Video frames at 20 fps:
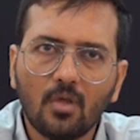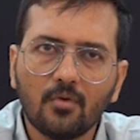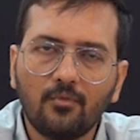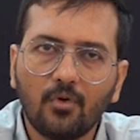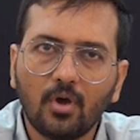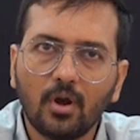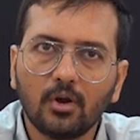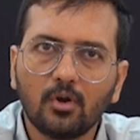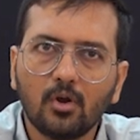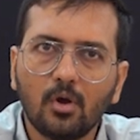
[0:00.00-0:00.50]

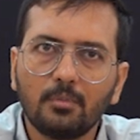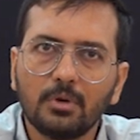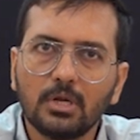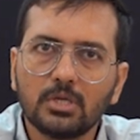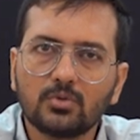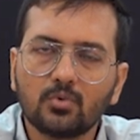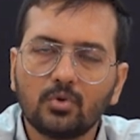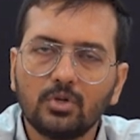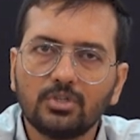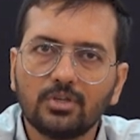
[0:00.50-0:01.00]
For
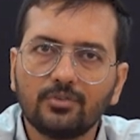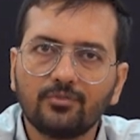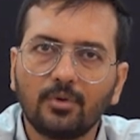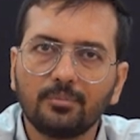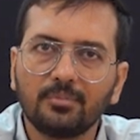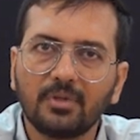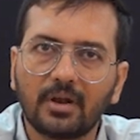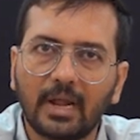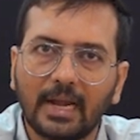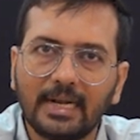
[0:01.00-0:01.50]
anomalous origin
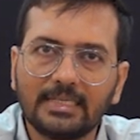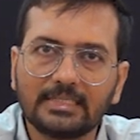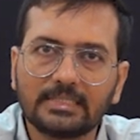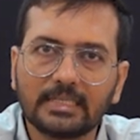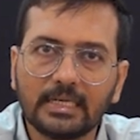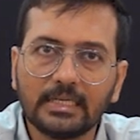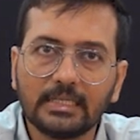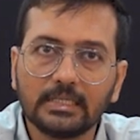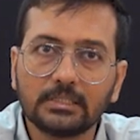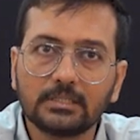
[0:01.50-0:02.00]
from the right
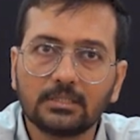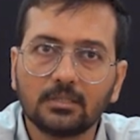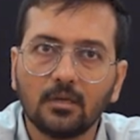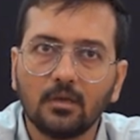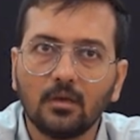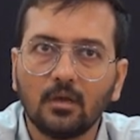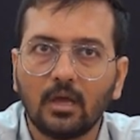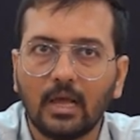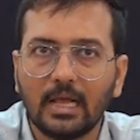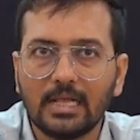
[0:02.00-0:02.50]
sinus,
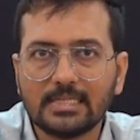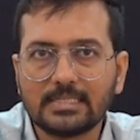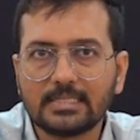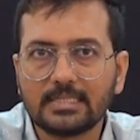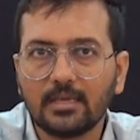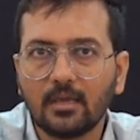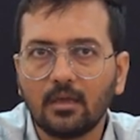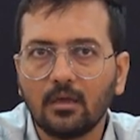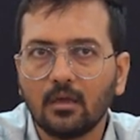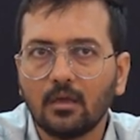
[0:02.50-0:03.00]

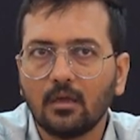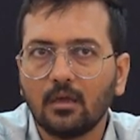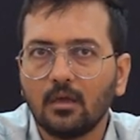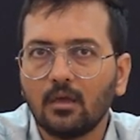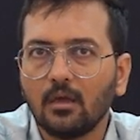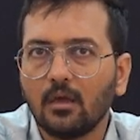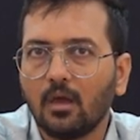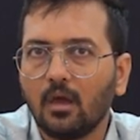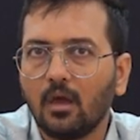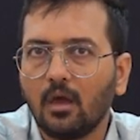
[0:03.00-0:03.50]
LCA,
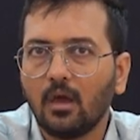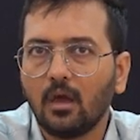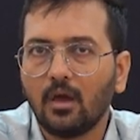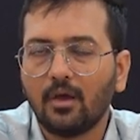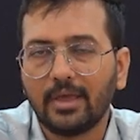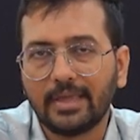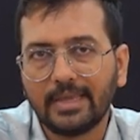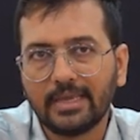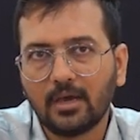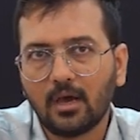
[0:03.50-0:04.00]

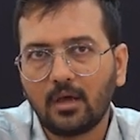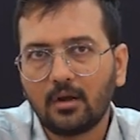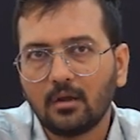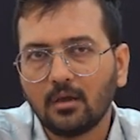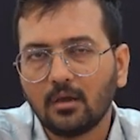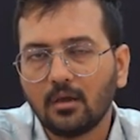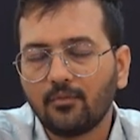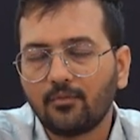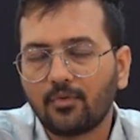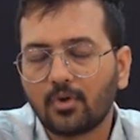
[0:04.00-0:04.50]

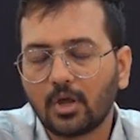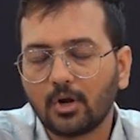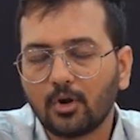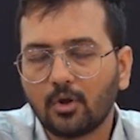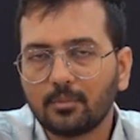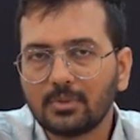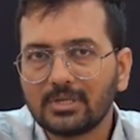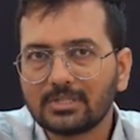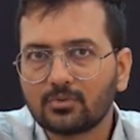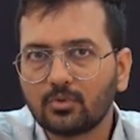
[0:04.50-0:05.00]
AR. For
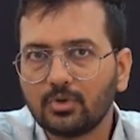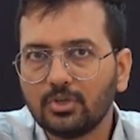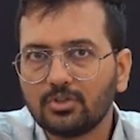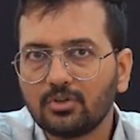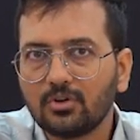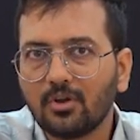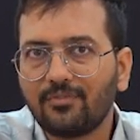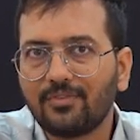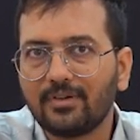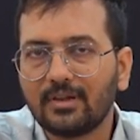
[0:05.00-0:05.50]
anomalous
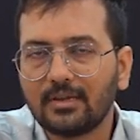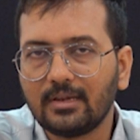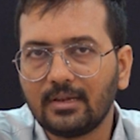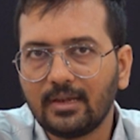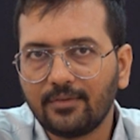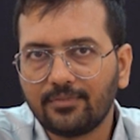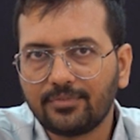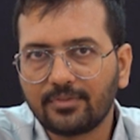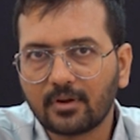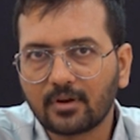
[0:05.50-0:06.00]
origin of
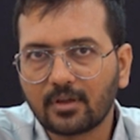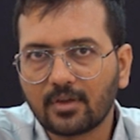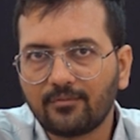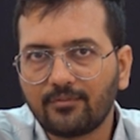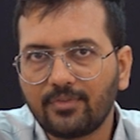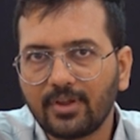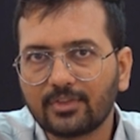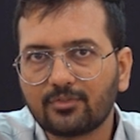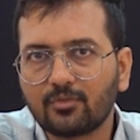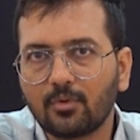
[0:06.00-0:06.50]
left
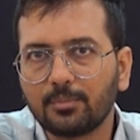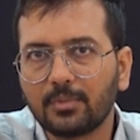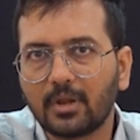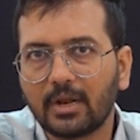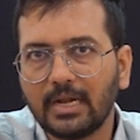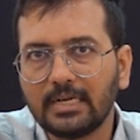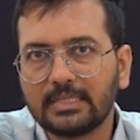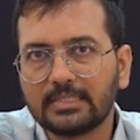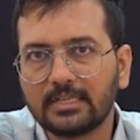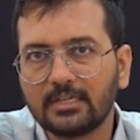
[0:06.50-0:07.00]
circumflex from the
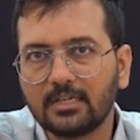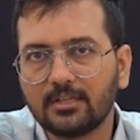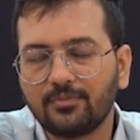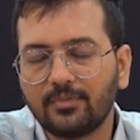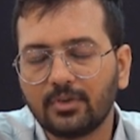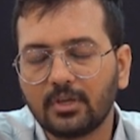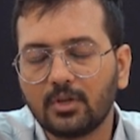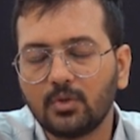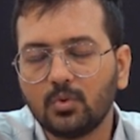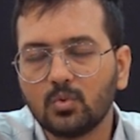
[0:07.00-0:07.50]
right sinus,
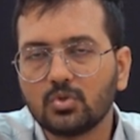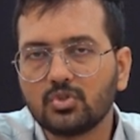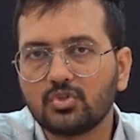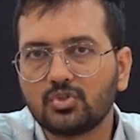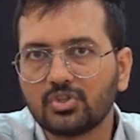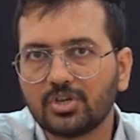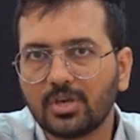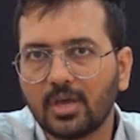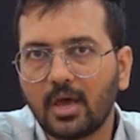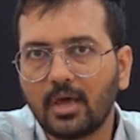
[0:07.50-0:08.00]
we can use
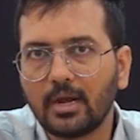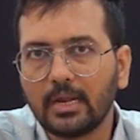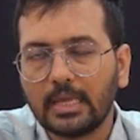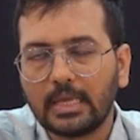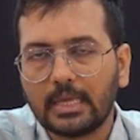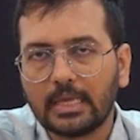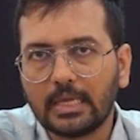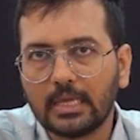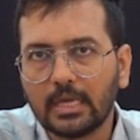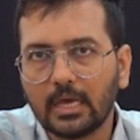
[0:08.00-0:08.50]
JR,
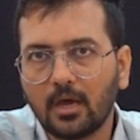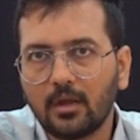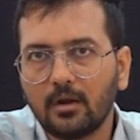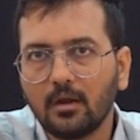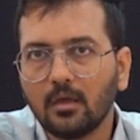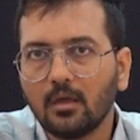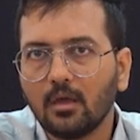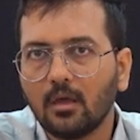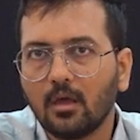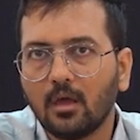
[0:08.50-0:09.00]
AR,
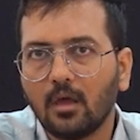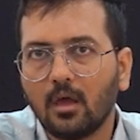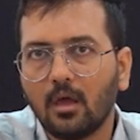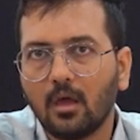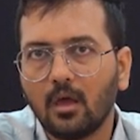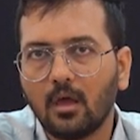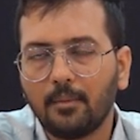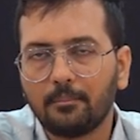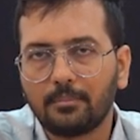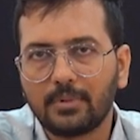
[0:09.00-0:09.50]

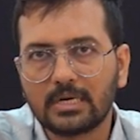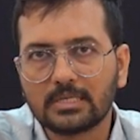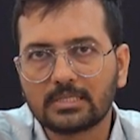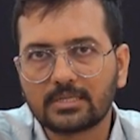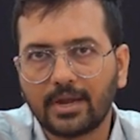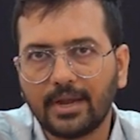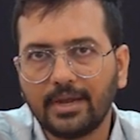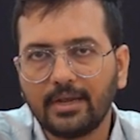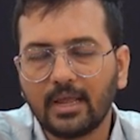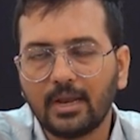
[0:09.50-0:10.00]
Platt's
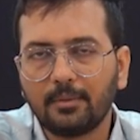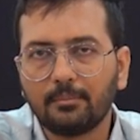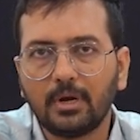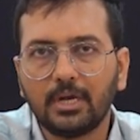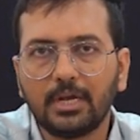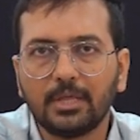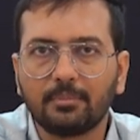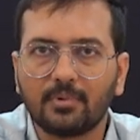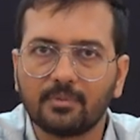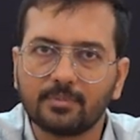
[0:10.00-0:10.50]
right, and
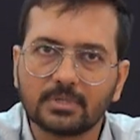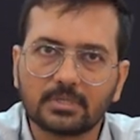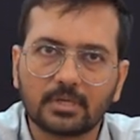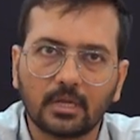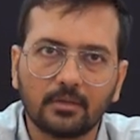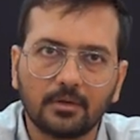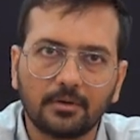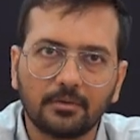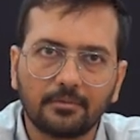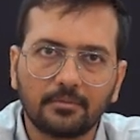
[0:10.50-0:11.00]
multi-purpose
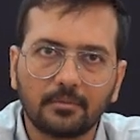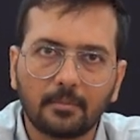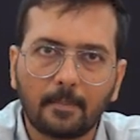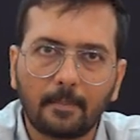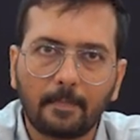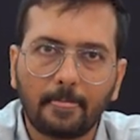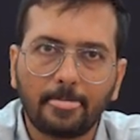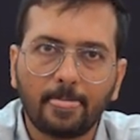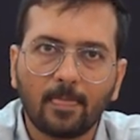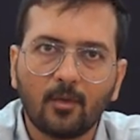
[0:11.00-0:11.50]
catheters.
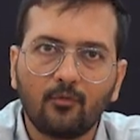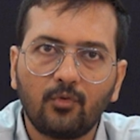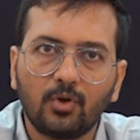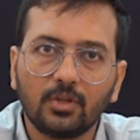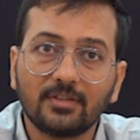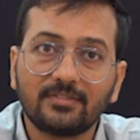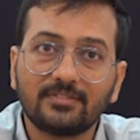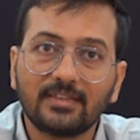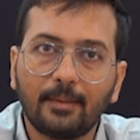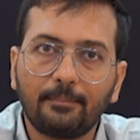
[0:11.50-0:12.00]
For
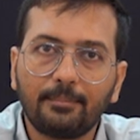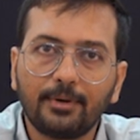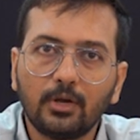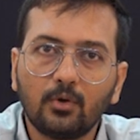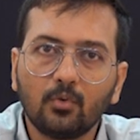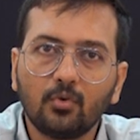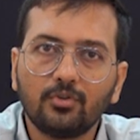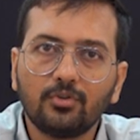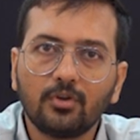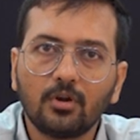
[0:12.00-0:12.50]
the
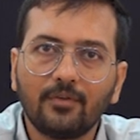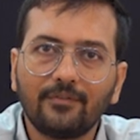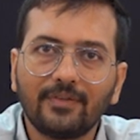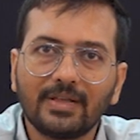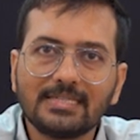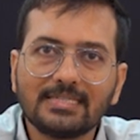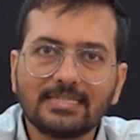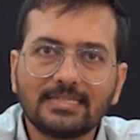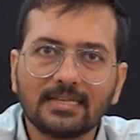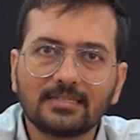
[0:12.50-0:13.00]
separate origin of
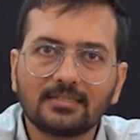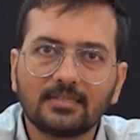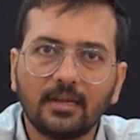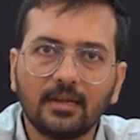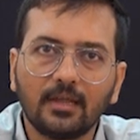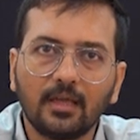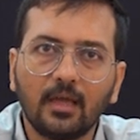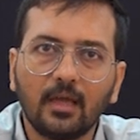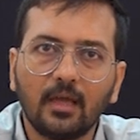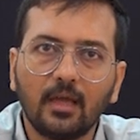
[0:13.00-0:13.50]
LCX
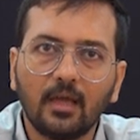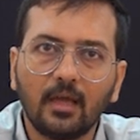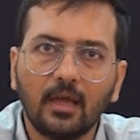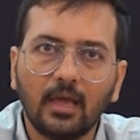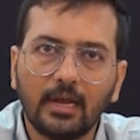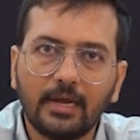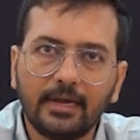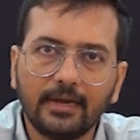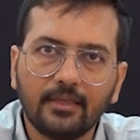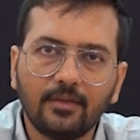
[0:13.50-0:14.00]
and
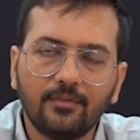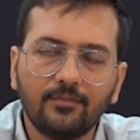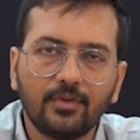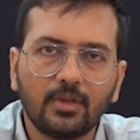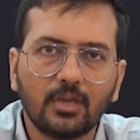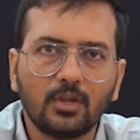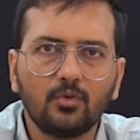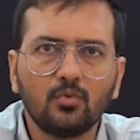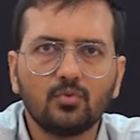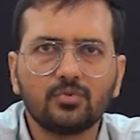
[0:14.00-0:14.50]
LAD, we
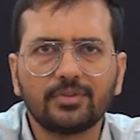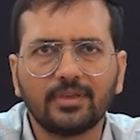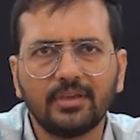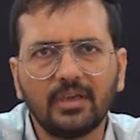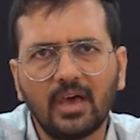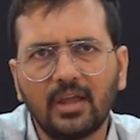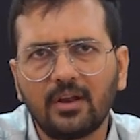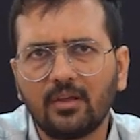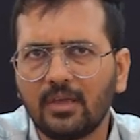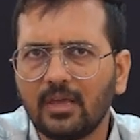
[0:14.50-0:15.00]
can use
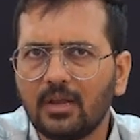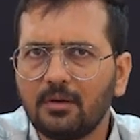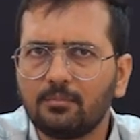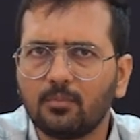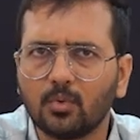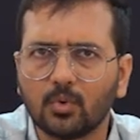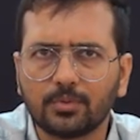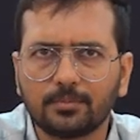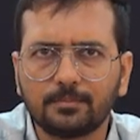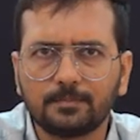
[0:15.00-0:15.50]
AR, AL
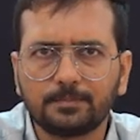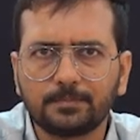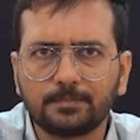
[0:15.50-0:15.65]
both.